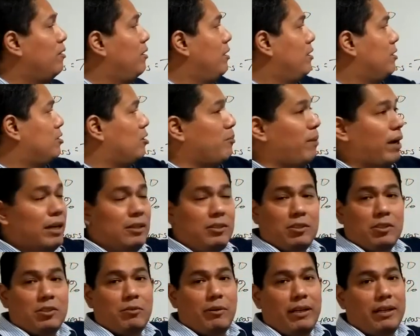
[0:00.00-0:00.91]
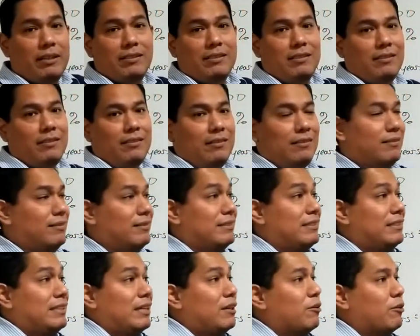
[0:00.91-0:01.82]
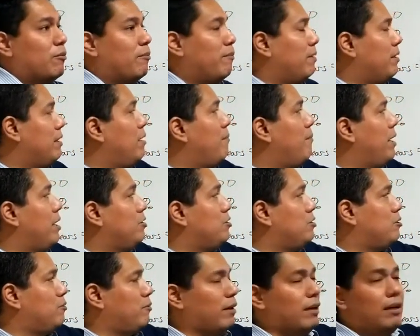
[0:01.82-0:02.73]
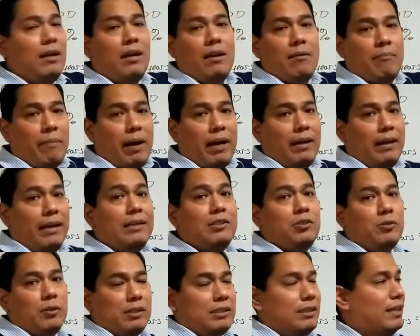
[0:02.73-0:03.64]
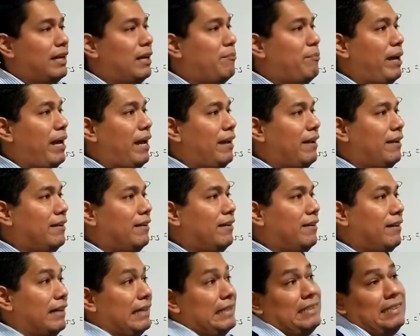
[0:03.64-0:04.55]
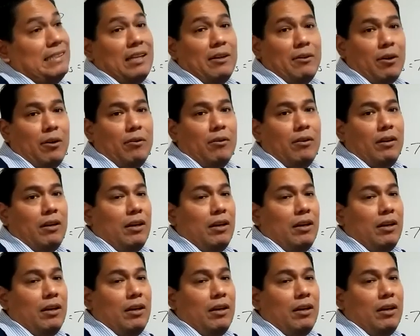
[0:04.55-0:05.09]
So my interest rate is zero, not my interest rate, my interest that I pay is zero.